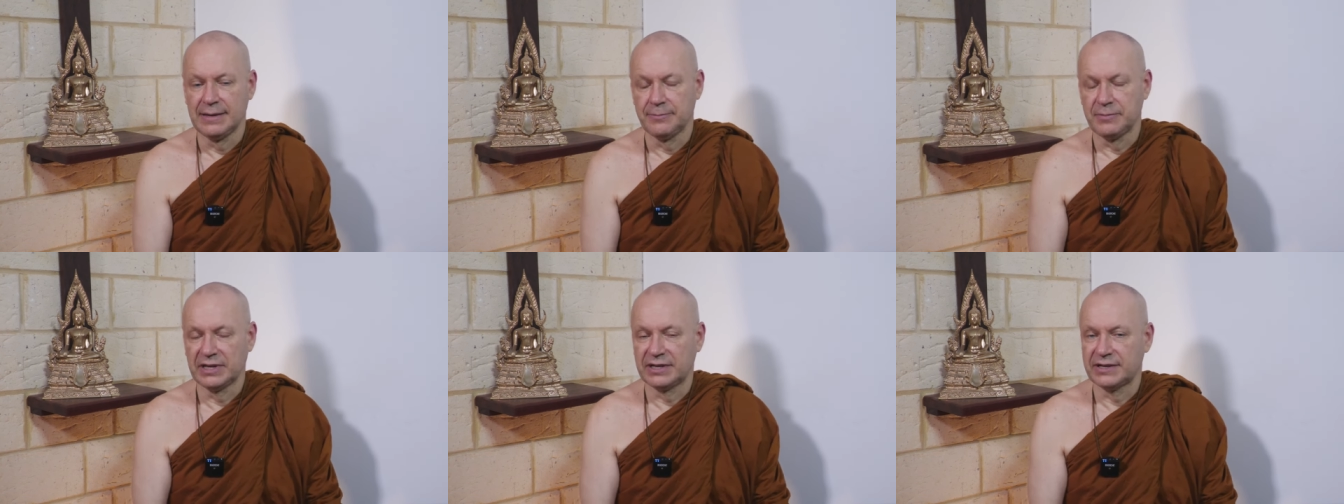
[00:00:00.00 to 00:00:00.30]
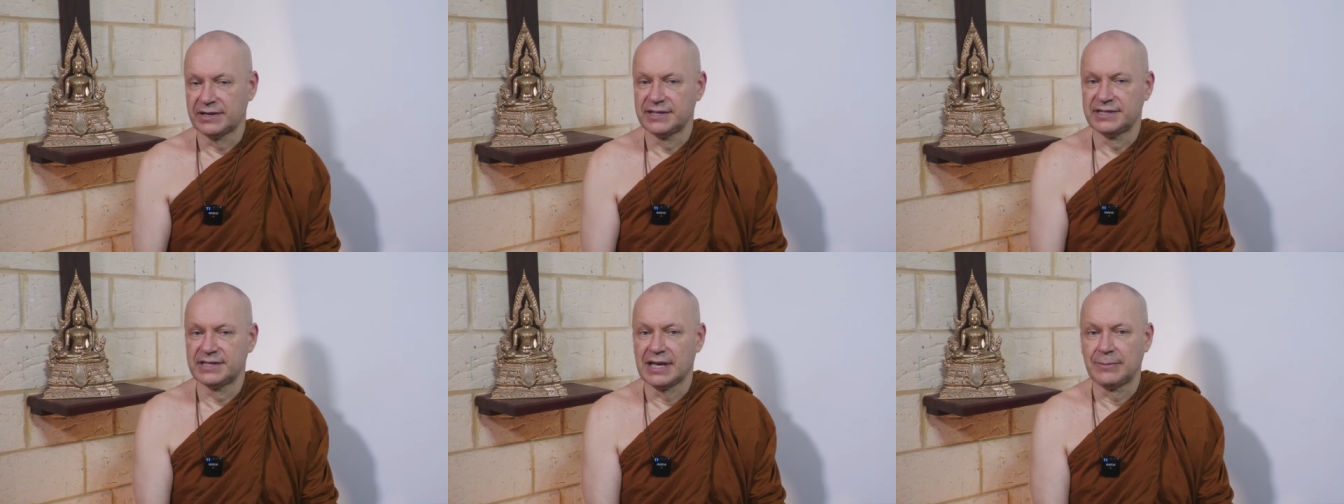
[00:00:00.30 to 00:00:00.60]

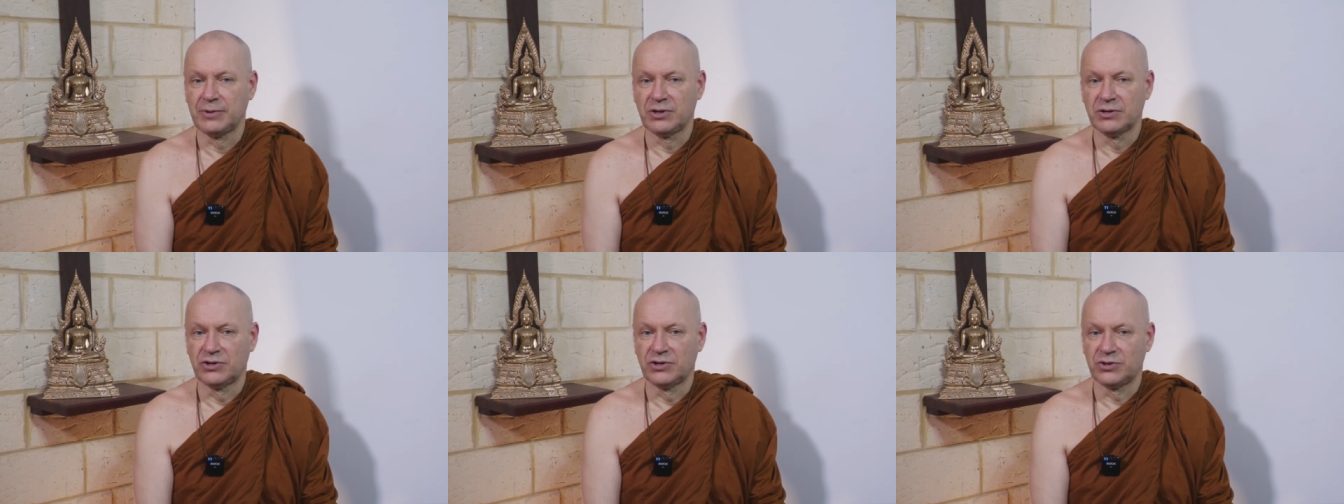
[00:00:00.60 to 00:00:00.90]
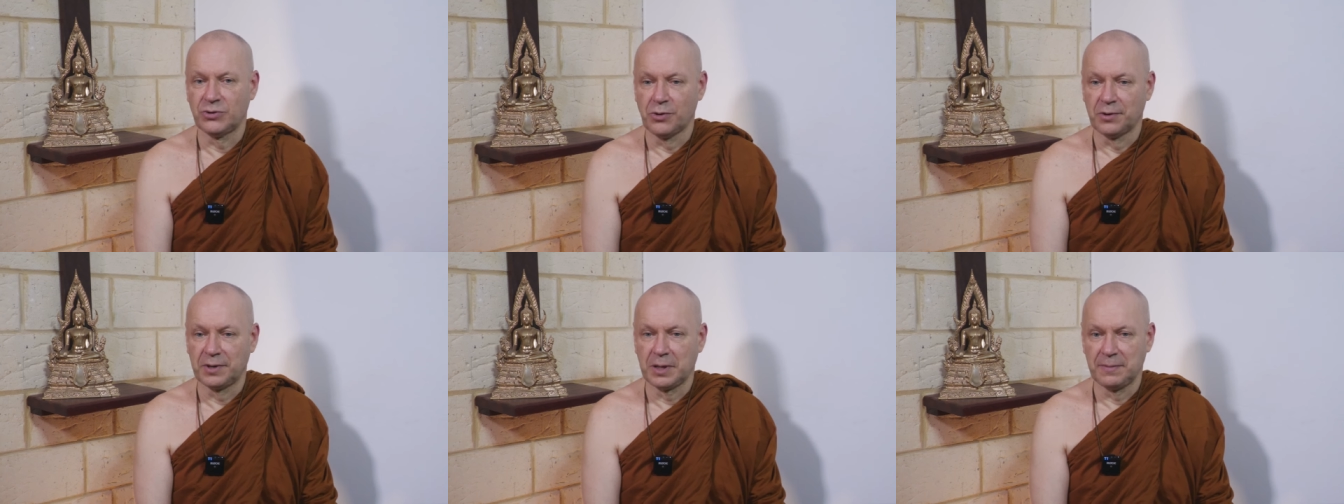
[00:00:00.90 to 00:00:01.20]
because I'm going to
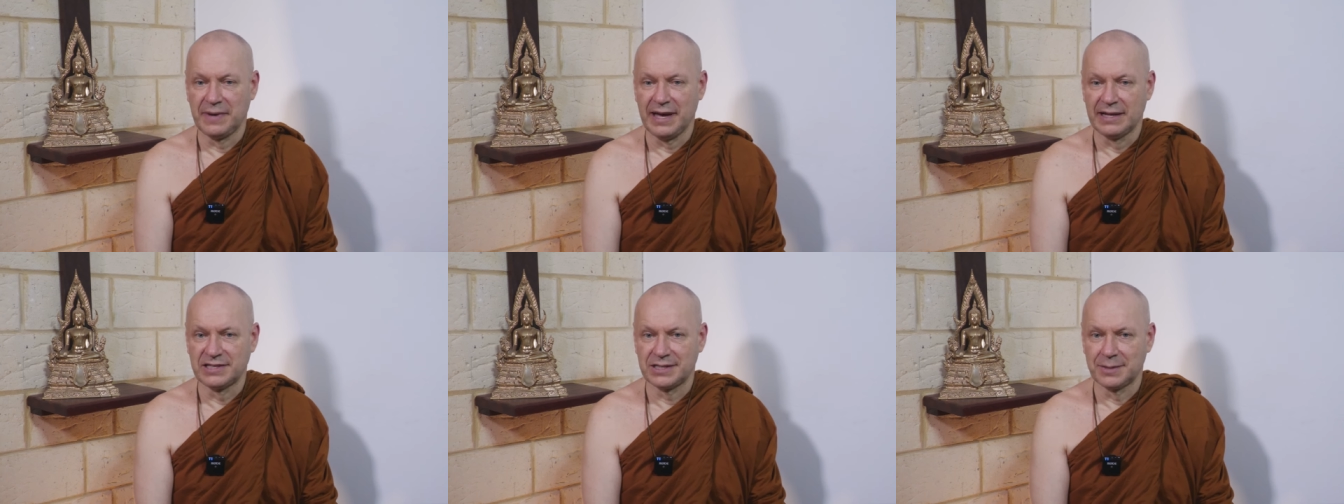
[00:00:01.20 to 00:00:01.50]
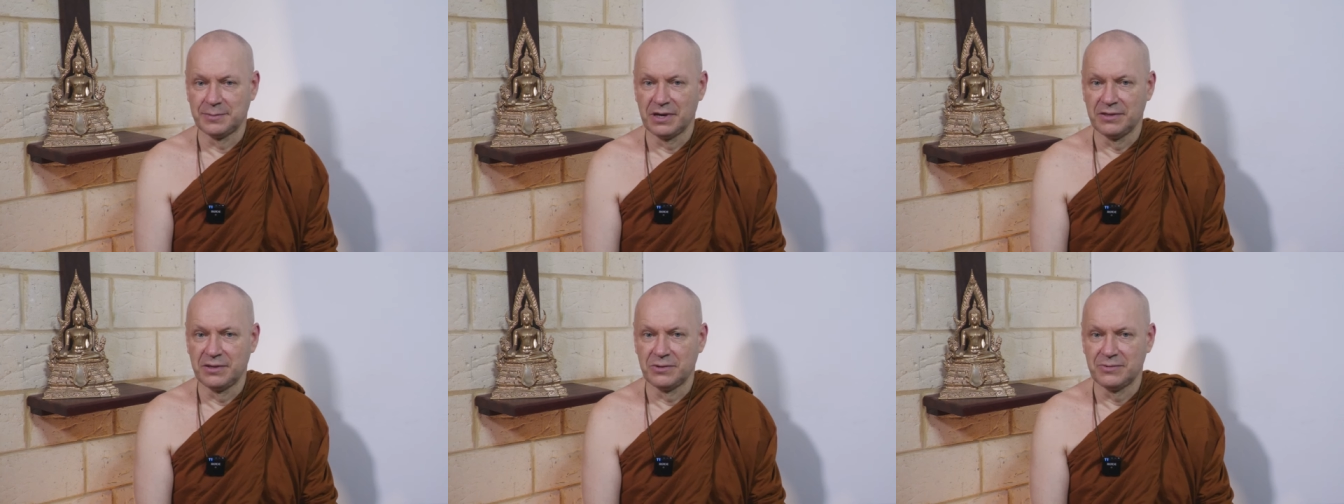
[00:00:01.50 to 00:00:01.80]
talk about
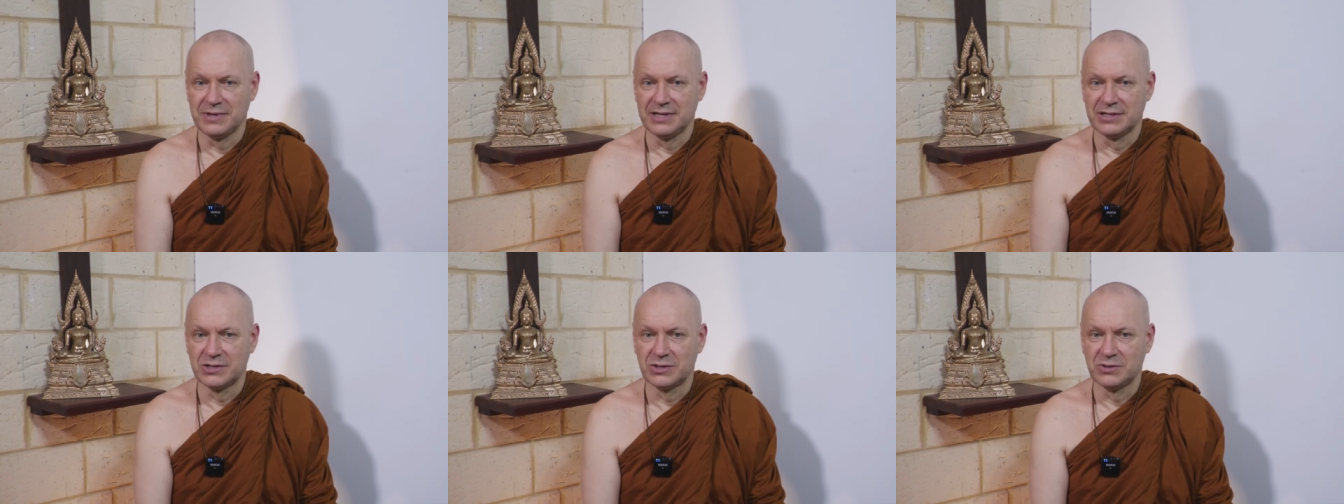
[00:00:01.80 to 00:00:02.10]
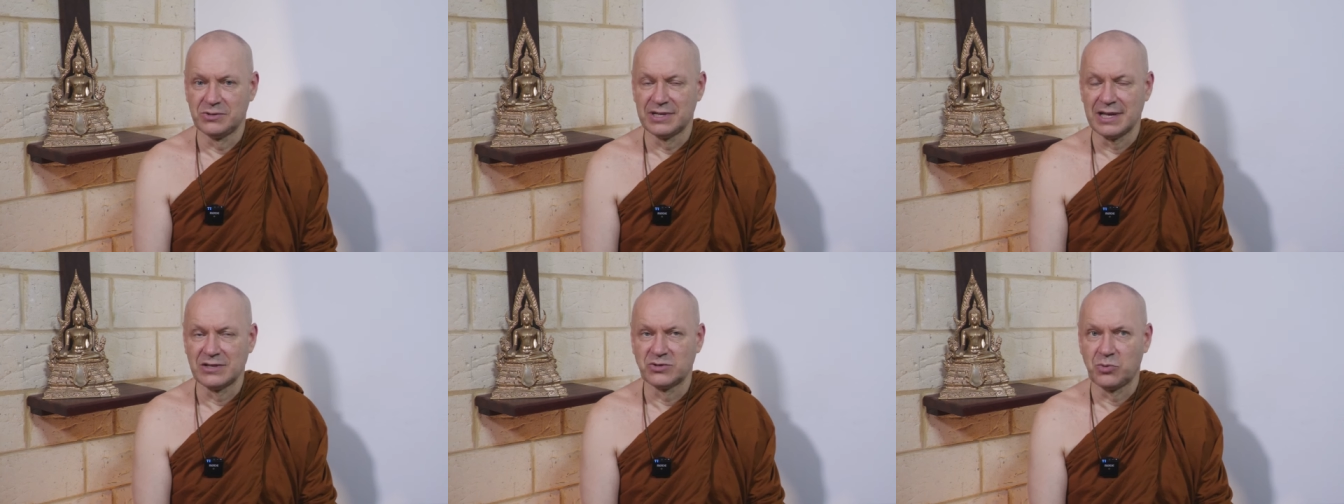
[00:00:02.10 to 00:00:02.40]
some other
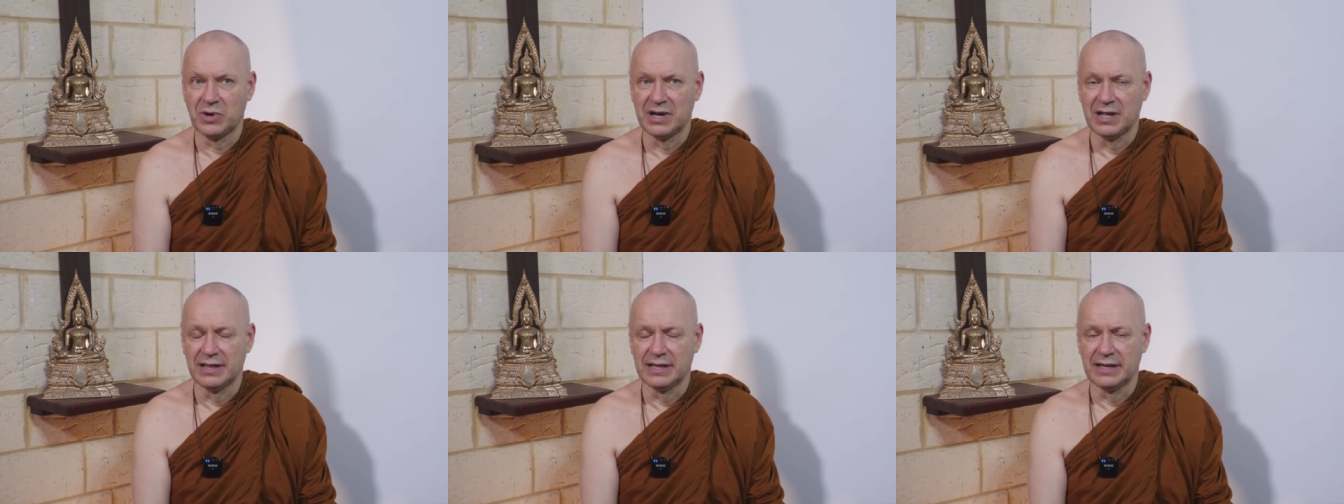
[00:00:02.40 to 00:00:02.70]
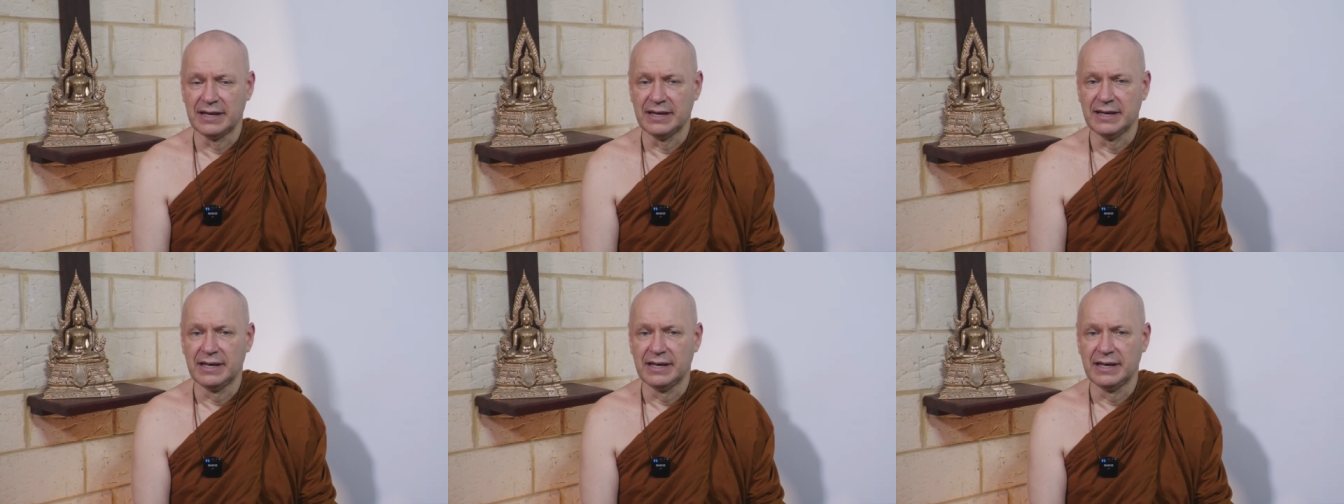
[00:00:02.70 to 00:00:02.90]
issues as well.